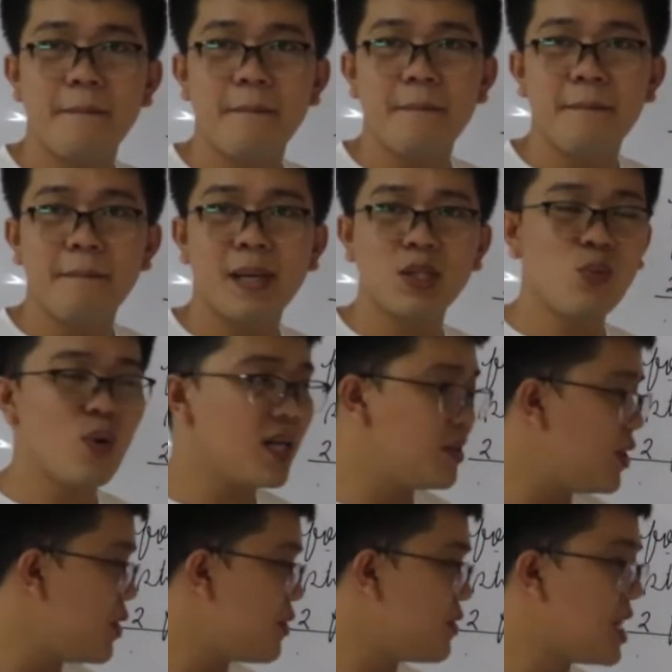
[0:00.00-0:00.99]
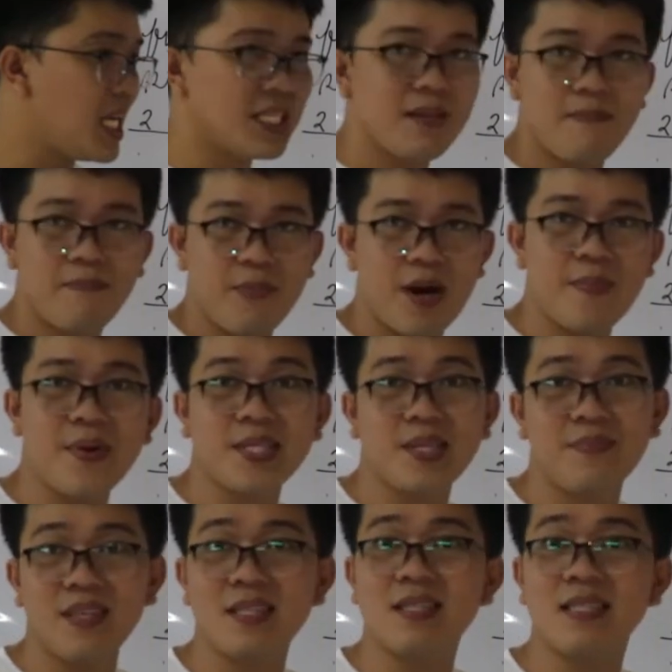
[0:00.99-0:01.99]
But what do you think is the purpose
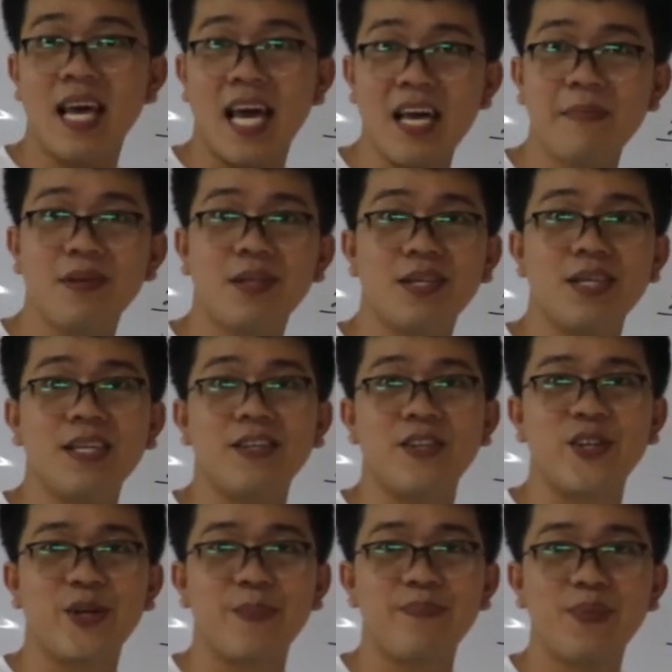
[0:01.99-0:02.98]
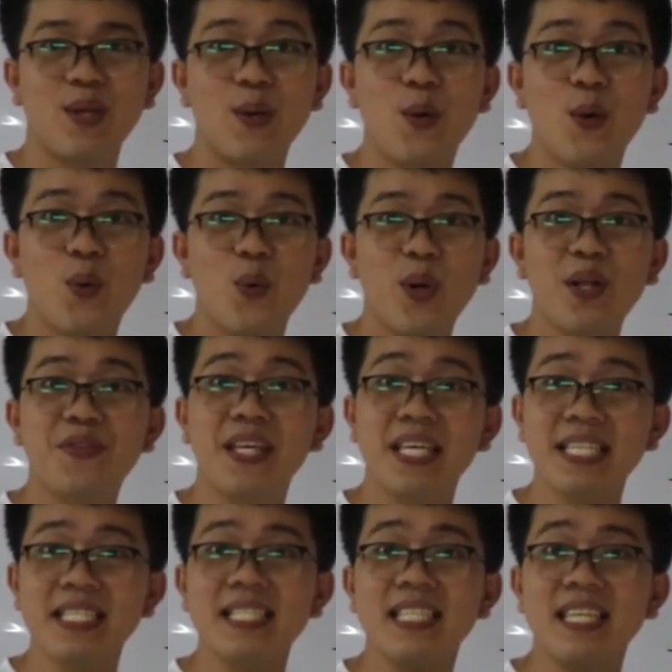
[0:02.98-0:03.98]
of this table here? Well,
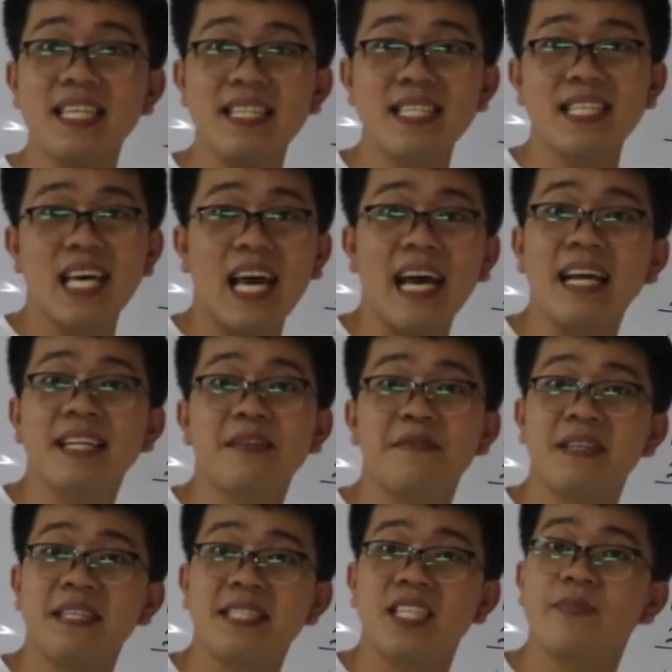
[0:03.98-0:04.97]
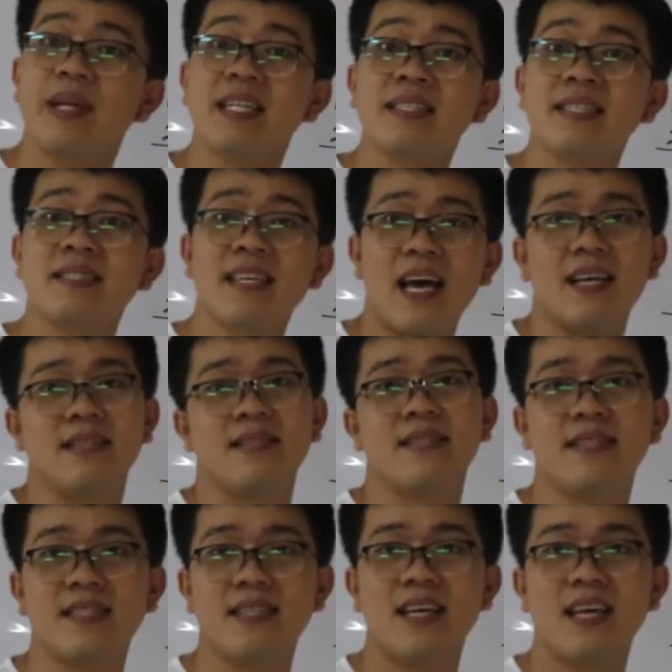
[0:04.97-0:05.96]
this is a divisibility test,